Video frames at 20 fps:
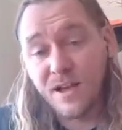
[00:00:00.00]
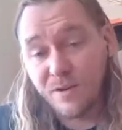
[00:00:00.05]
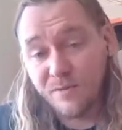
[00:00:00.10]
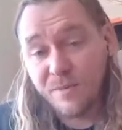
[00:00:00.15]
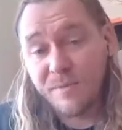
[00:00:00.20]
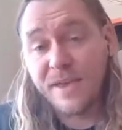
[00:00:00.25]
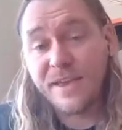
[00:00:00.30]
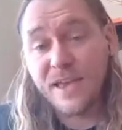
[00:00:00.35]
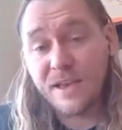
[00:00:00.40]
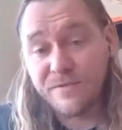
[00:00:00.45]

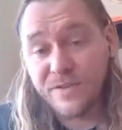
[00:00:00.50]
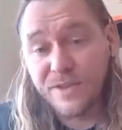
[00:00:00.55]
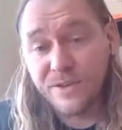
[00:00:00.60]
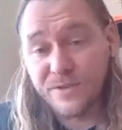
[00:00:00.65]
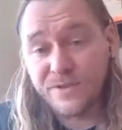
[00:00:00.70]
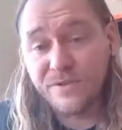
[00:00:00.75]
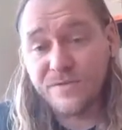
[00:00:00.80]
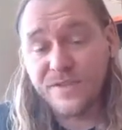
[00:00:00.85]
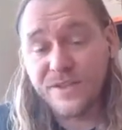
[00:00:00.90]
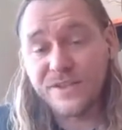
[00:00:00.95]
We make heavy
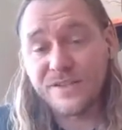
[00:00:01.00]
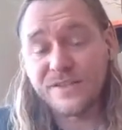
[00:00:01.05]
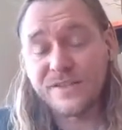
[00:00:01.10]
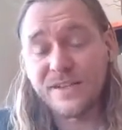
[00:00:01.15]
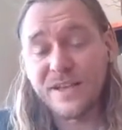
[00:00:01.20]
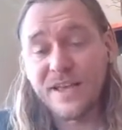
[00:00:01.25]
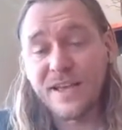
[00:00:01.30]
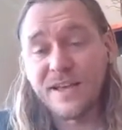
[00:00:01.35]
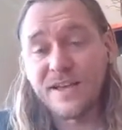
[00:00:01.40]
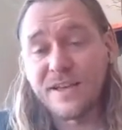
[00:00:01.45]
use of this
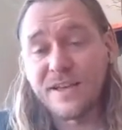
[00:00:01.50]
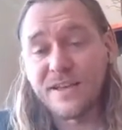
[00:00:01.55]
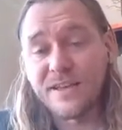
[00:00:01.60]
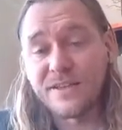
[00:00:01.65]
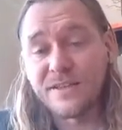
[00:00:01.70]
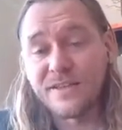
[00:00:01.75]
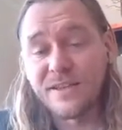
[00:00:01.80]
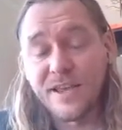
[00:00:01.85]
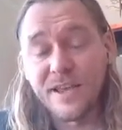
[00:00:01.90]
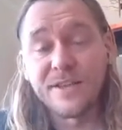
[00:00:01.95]

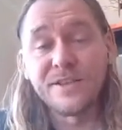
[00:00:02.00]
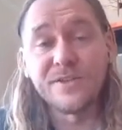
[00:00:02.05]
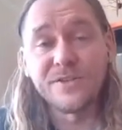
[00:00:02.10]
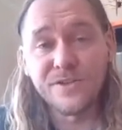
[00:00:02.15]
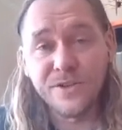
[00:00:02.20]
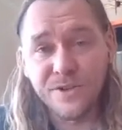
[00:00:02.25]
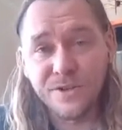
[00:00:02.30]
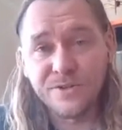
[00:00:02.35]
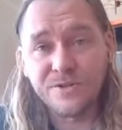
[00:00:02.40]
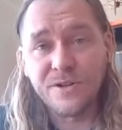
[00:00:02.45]
in
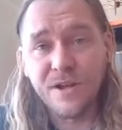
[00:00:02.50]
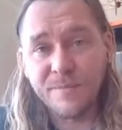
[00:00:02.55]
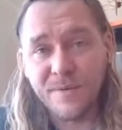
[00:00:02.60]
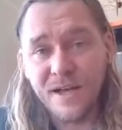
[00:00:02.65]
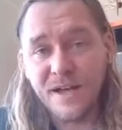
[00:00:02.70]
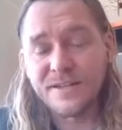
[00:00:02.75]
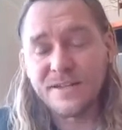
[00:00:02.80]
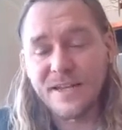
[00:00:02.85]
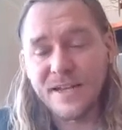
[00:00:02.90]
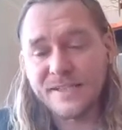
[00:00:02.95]
SecureDrop
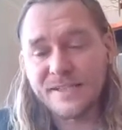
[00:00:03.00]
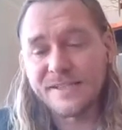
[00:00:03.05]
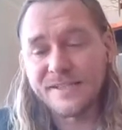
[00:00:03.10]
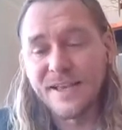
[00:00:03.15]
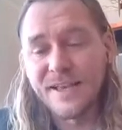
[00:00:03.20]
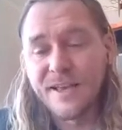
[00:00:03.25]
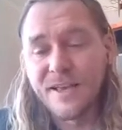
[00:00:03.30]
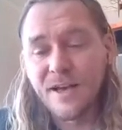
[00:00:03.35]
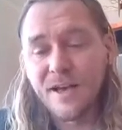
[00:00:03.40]
contexts